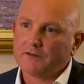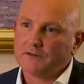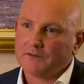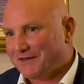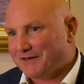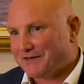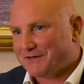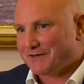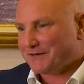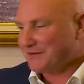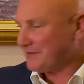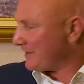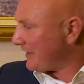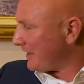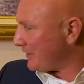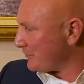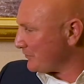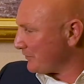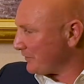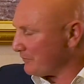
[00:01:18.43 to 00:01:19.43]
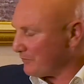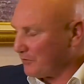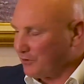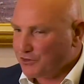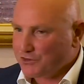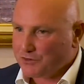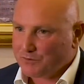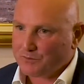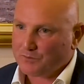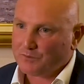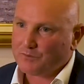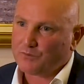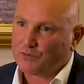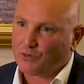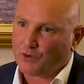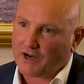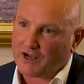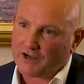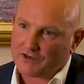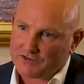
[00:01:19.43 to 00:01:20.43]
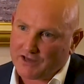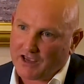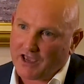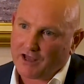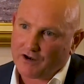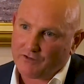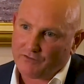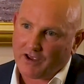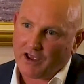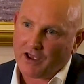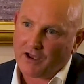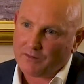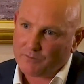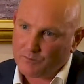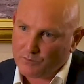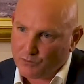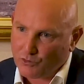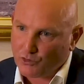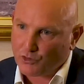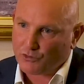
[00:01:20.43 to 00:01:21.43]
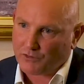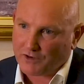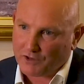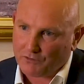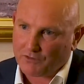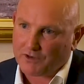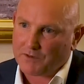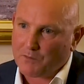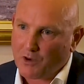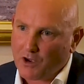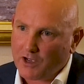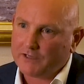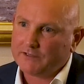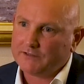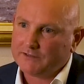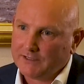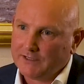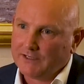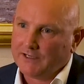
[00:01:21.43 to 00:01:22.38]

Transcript: This is actually virgin product out of our Port Gregory mine,